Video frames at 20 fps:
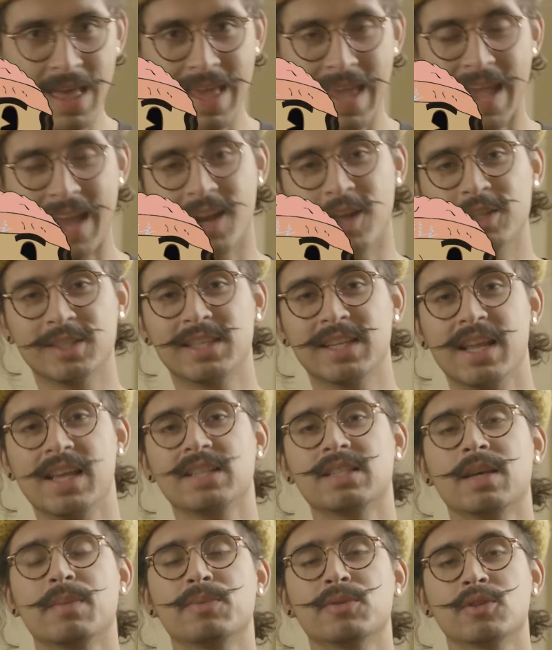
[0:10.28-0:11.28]
And on
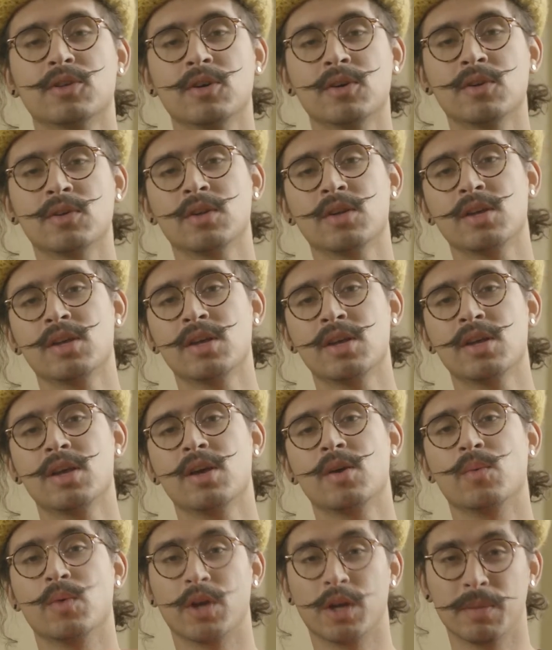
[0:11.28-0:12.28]
today's episode,
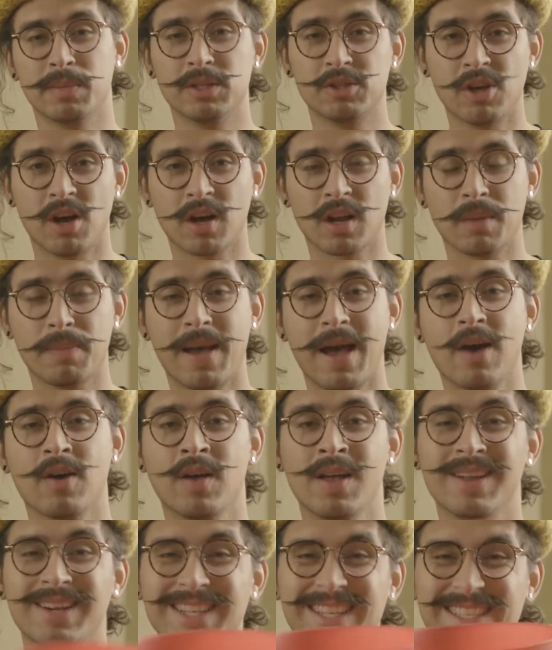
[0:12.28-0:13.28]
we're going to be talking
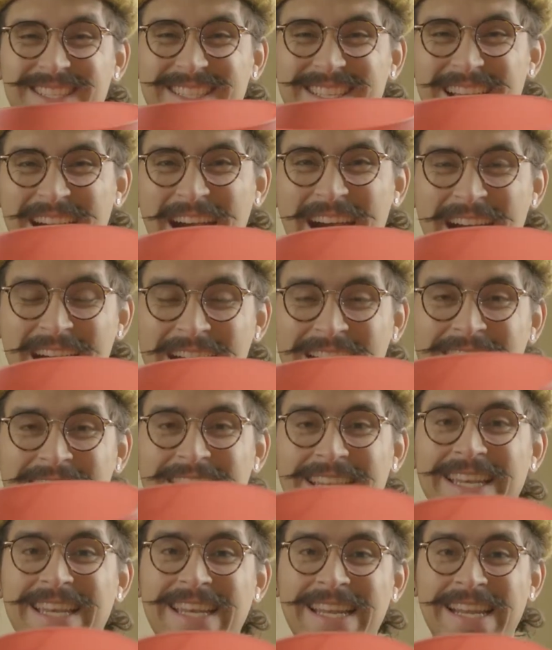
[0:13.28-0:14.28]
about, does God
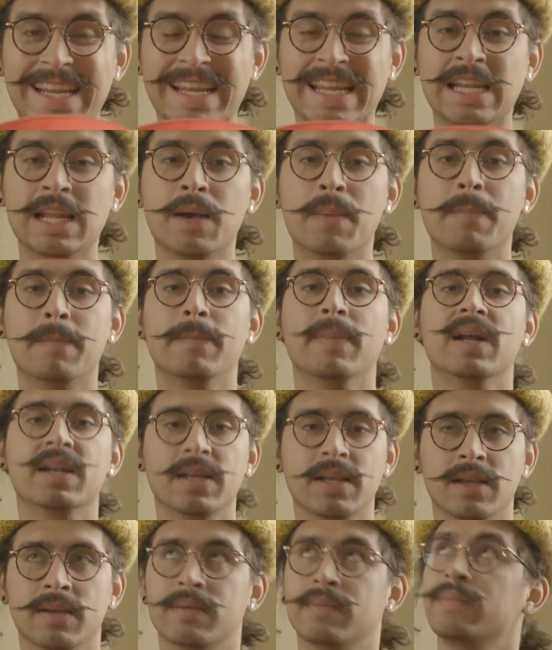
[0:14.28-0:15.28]
need
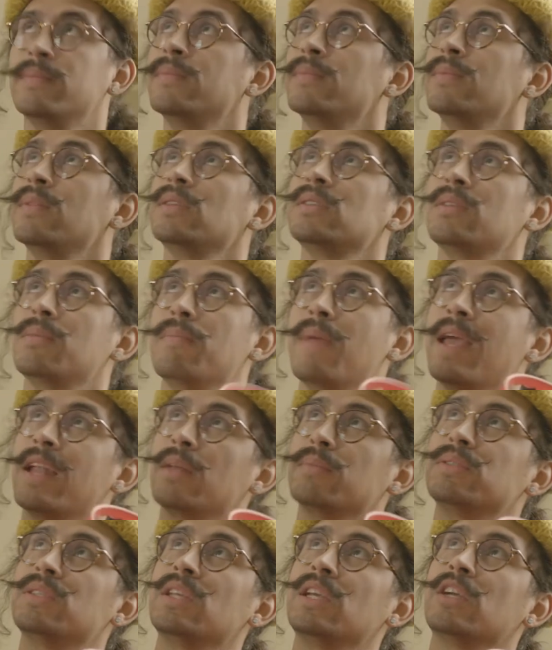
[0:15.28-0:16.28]
money? Does the man
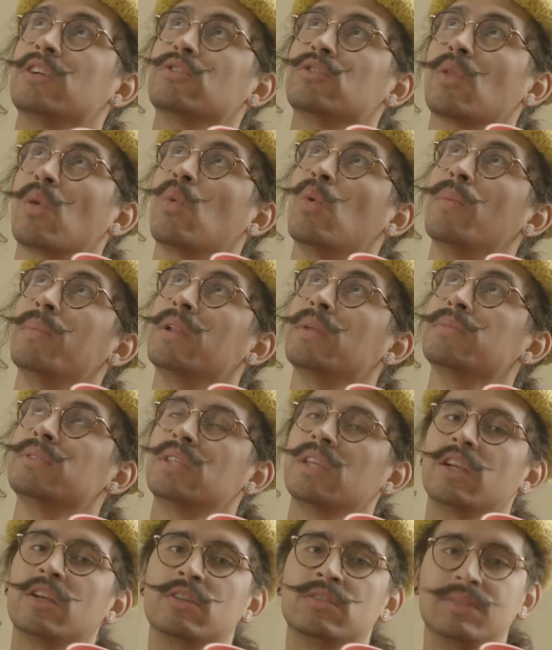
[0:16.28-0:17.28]
upstairs or the woman
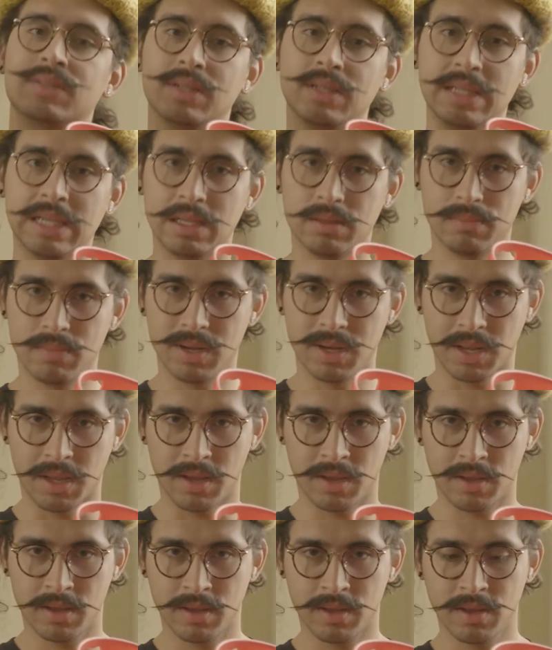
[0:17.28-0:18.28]
upstairs need money?